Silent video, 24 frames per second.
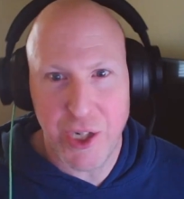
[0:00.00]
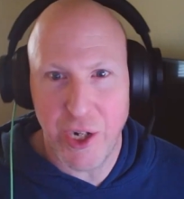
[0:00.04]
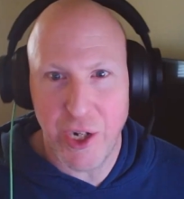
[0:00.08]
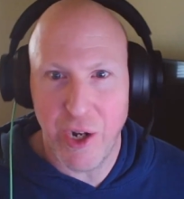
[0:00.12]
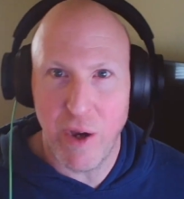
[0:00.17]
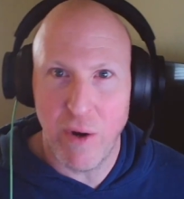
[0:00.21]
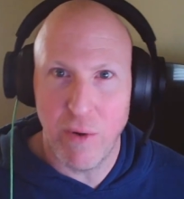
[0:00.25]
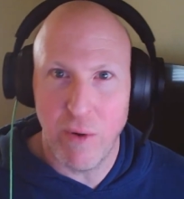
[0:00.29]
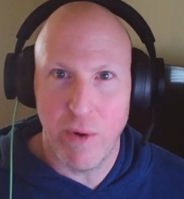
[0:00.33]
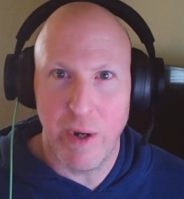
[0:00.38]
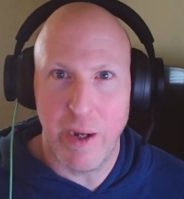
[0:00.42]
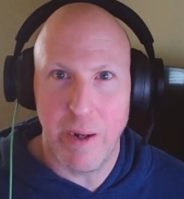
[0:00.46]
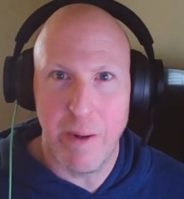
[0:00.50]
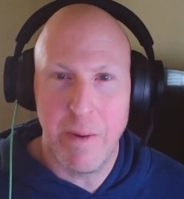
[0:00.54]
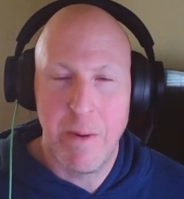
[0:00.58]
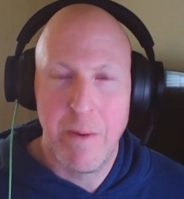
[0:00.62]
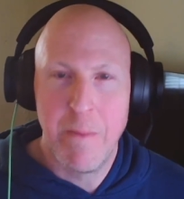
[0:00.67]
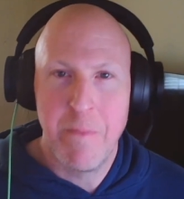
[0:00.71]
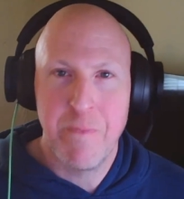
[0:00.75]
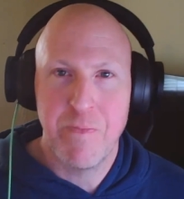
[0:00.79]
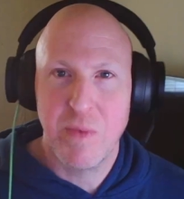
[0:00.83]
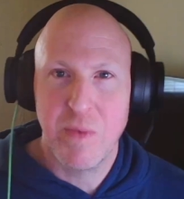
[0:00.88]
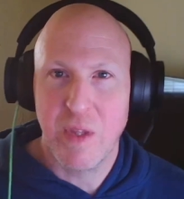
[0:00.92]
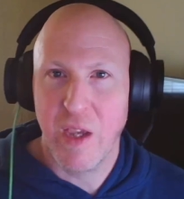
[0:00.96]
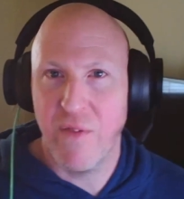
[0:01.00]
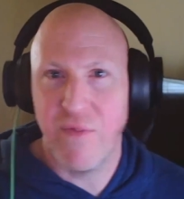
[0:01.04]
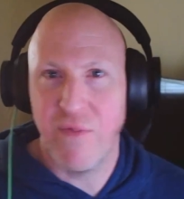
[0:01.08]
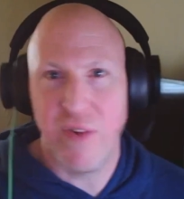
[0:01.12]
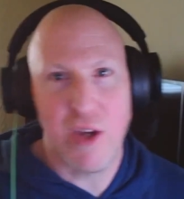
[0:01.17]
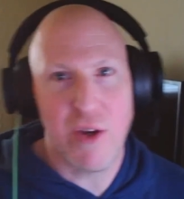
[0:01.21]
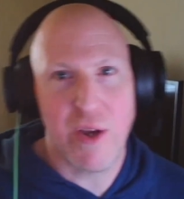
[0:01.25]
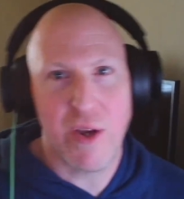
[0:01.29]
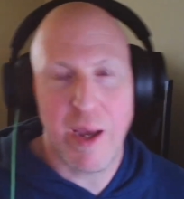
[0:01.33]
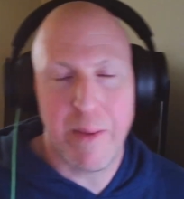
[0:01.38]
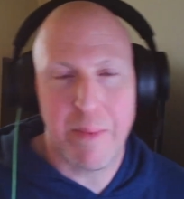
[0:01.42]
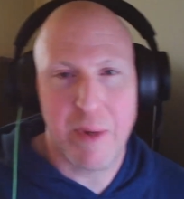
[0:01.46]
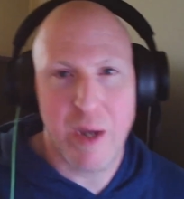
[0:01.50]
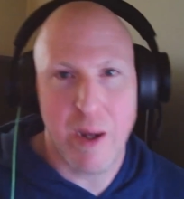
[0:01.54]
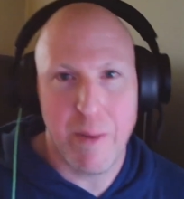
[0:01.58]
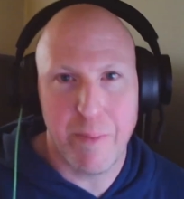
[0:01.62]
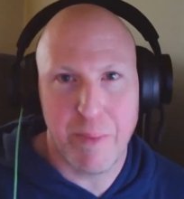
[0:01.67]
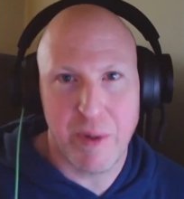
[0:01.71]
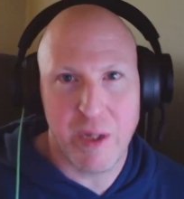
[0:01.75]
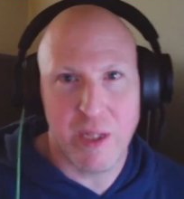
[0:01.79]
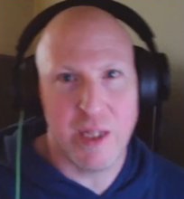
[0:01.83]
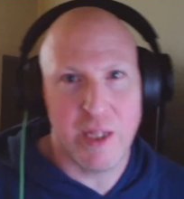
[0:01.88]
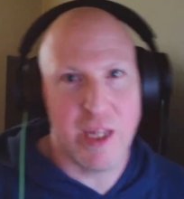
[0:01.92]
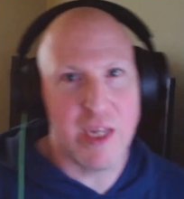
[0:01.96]
When a video game
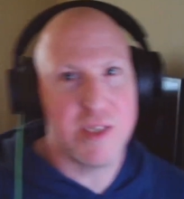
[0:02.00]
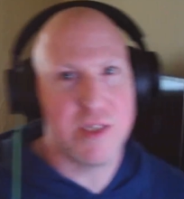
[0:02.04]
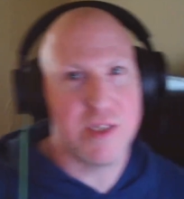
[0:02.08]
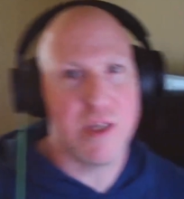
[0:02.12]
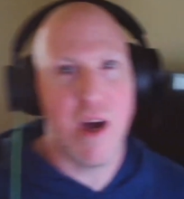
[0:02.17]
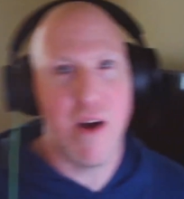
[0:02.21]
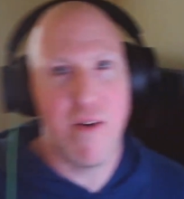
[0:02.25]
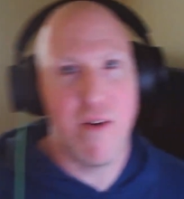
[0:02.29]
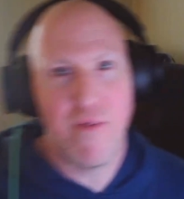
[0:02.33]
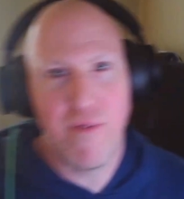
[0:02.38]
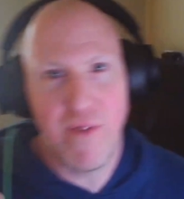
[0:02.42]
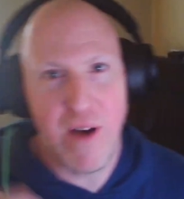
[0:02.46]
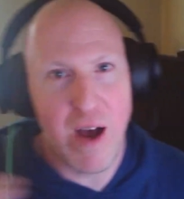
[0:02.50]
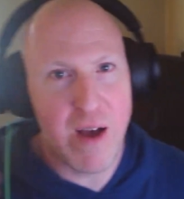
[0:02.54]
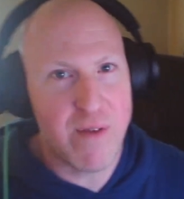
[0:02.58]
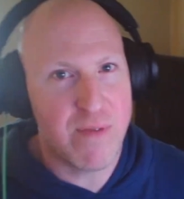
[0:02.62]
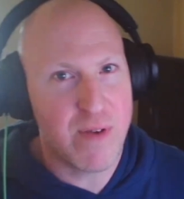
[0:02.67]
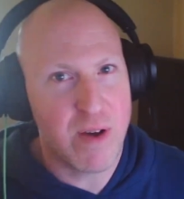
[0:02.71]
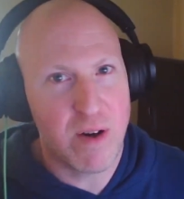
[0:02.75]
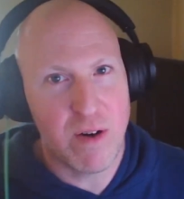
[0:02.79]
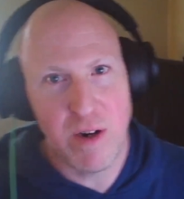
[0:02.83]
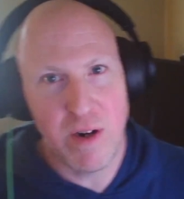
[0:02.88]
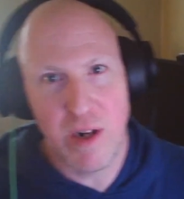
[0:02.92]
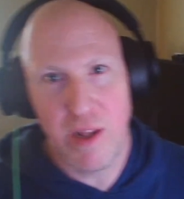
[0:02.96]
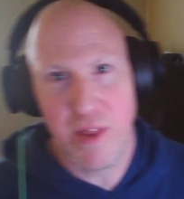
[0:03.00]
company lays off 500,